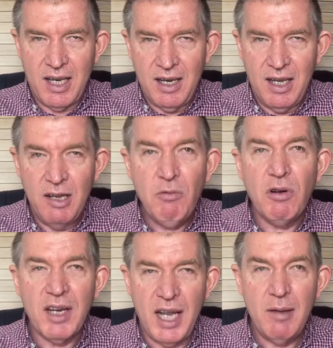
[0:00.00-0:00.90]
he
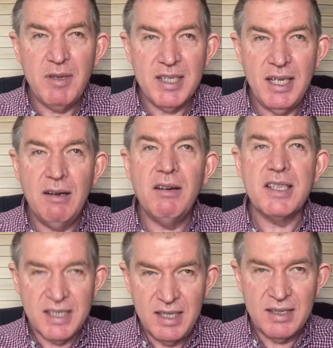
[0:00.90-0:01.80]
wore camel's hair.
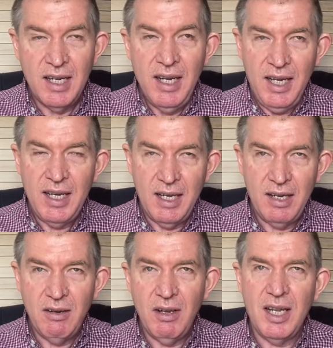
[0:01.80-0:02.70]
It says in, in,